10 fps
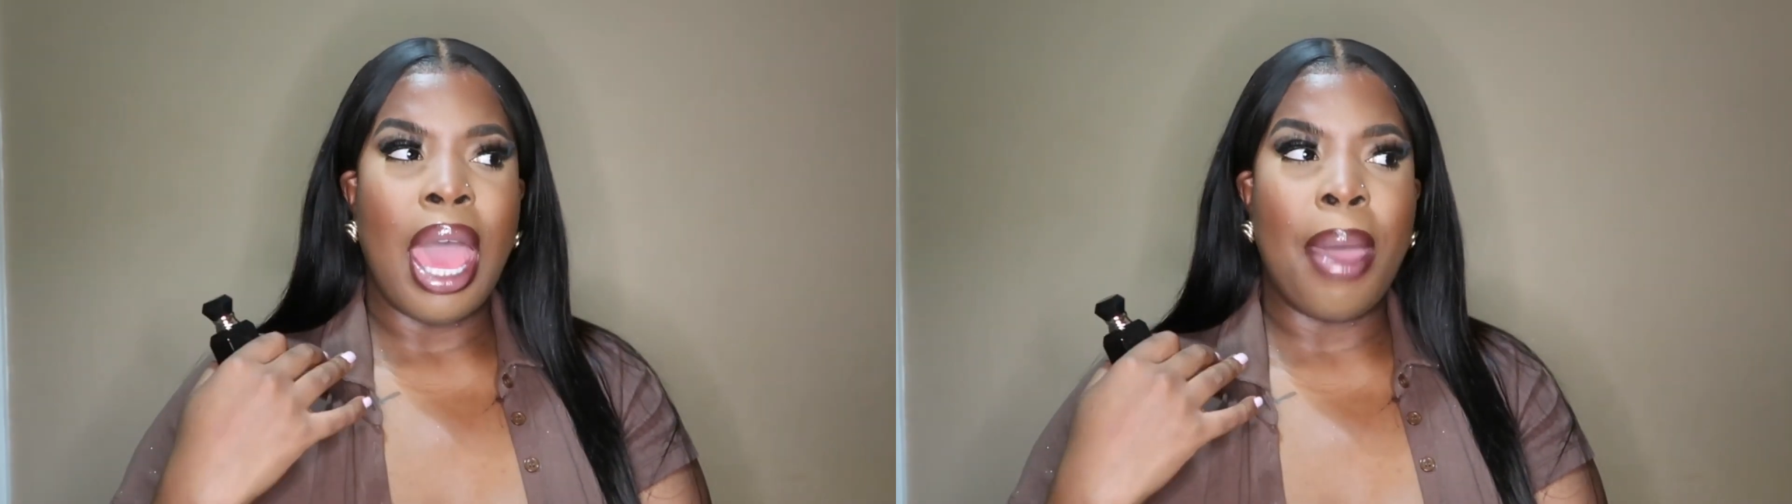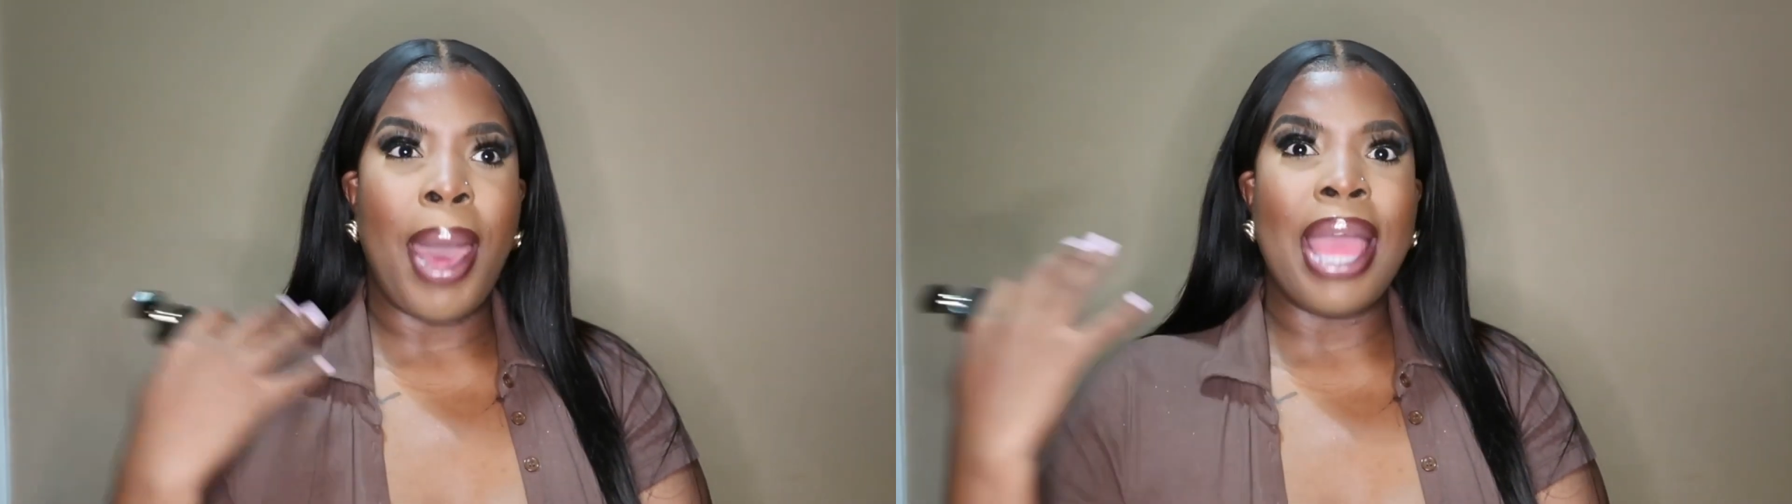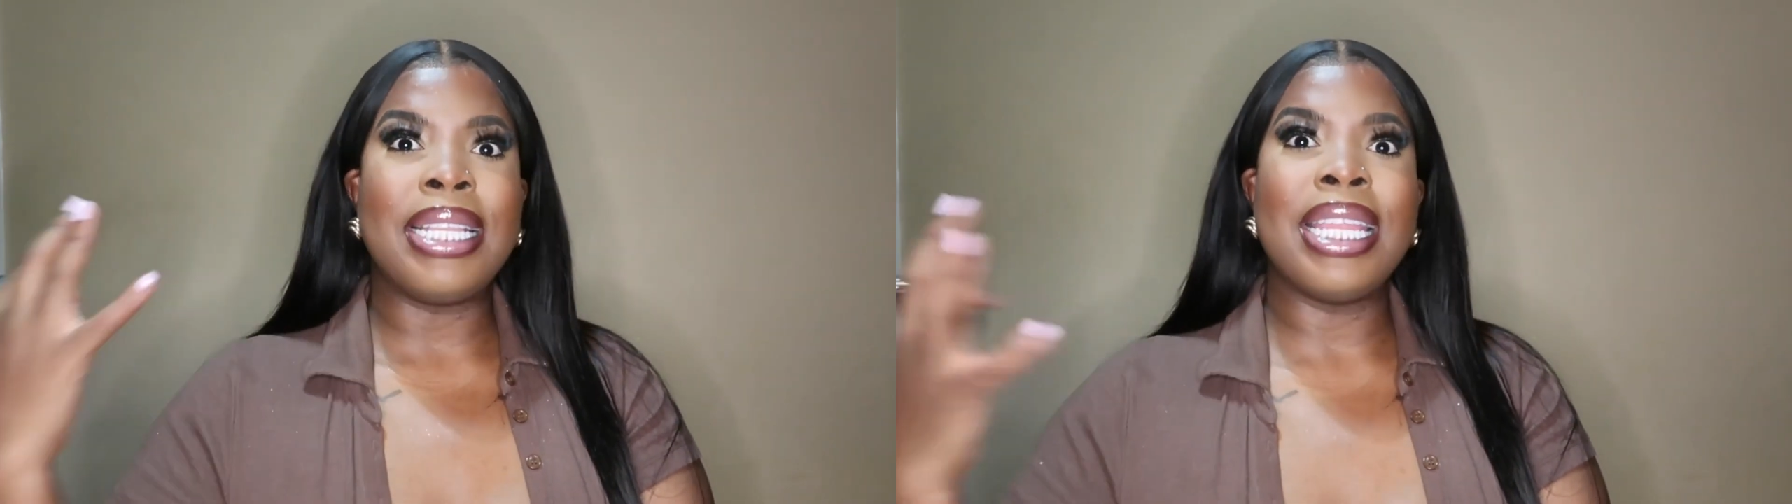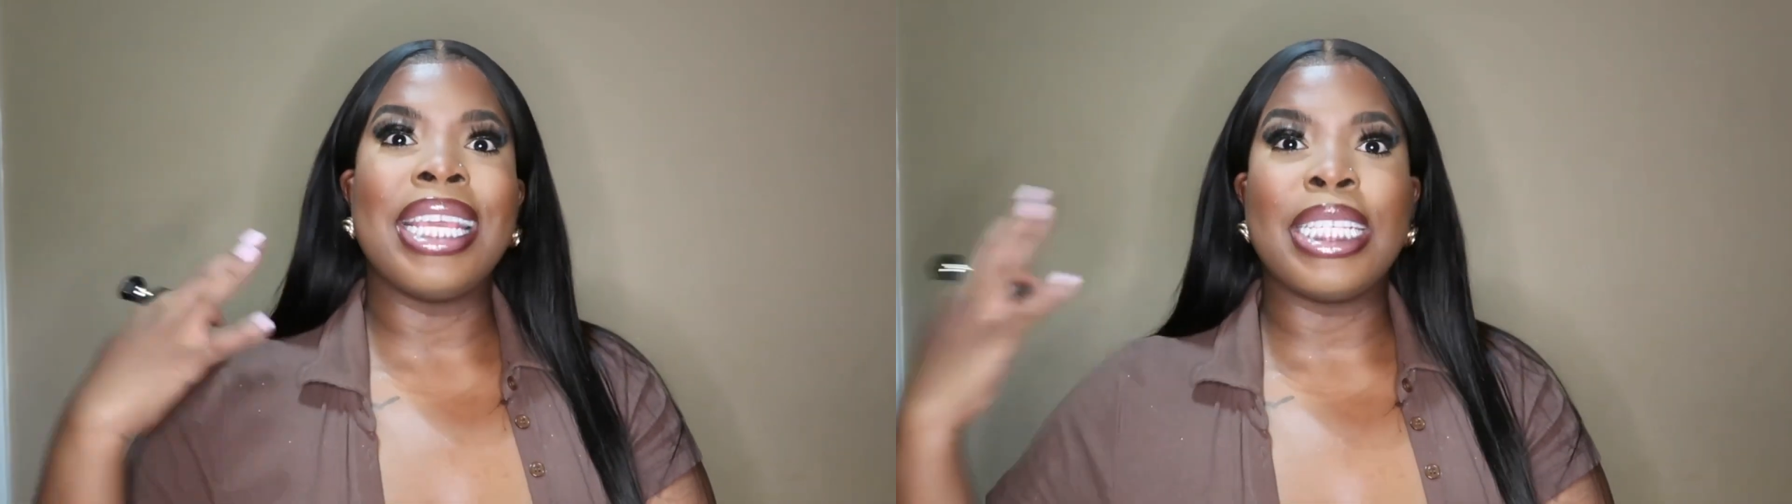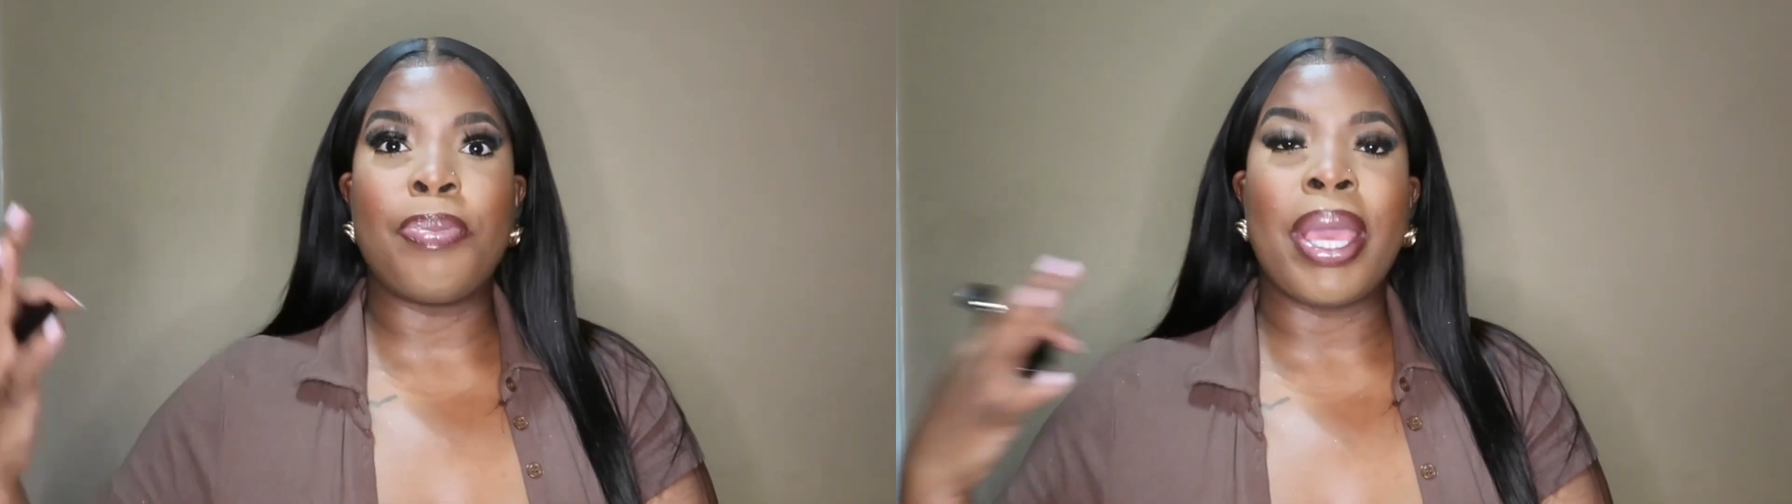I did
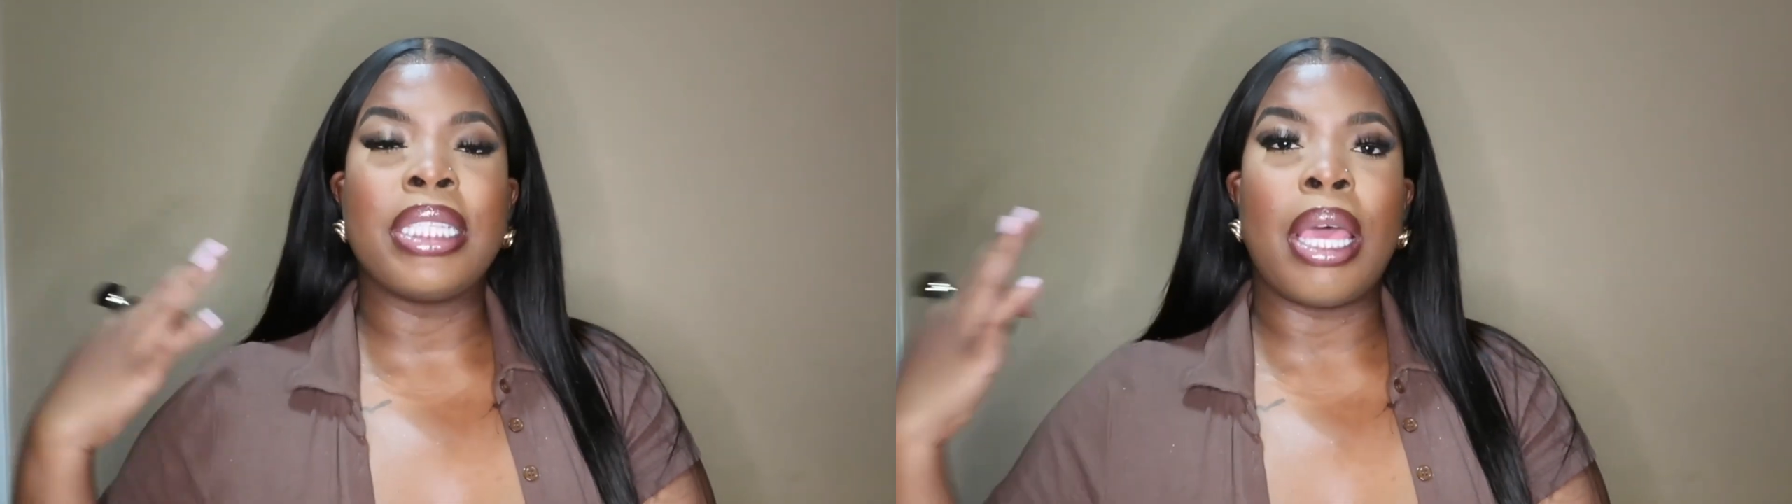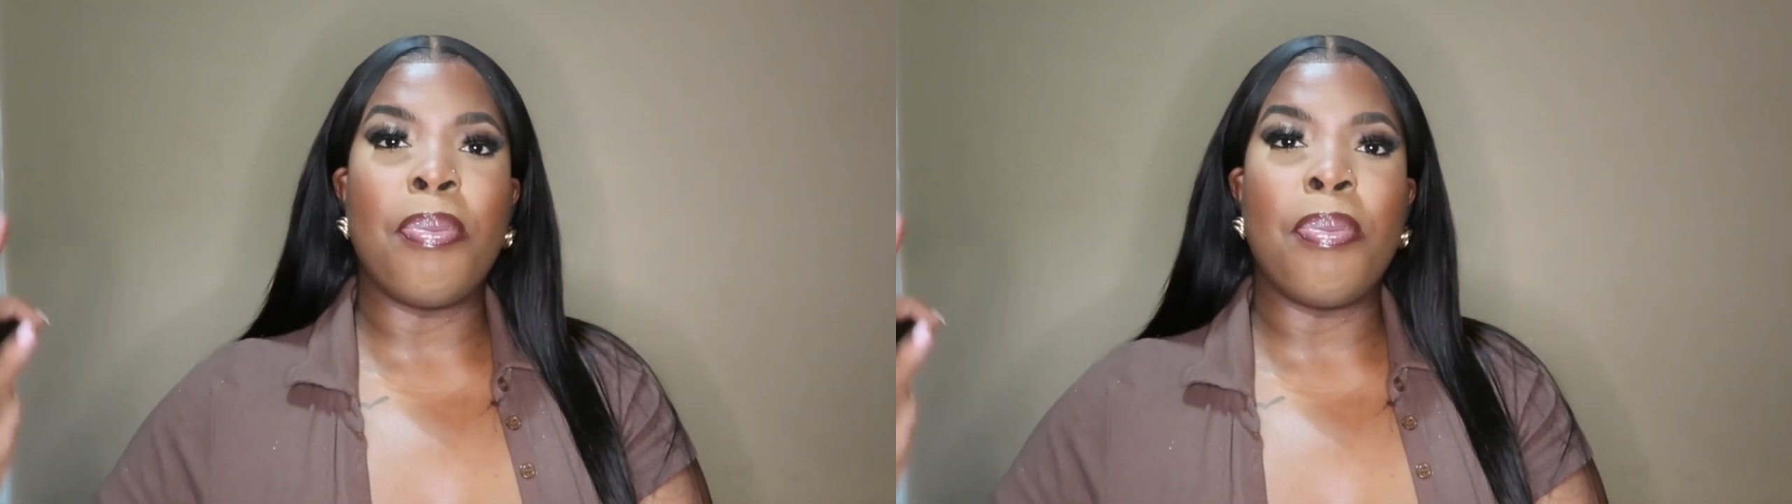expect